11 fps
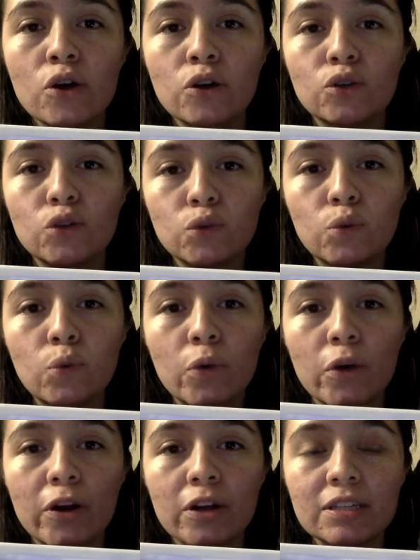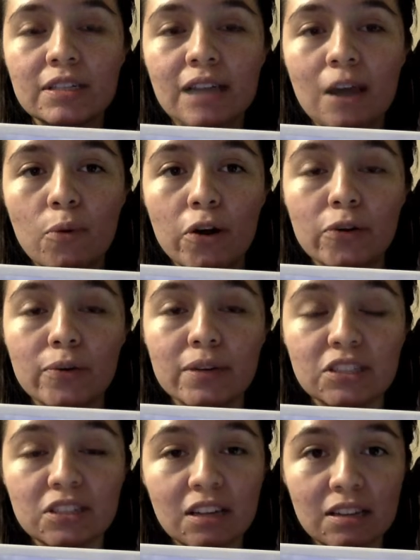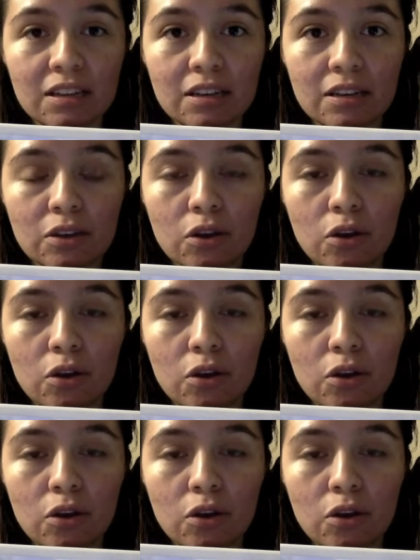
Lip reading: two words that were originally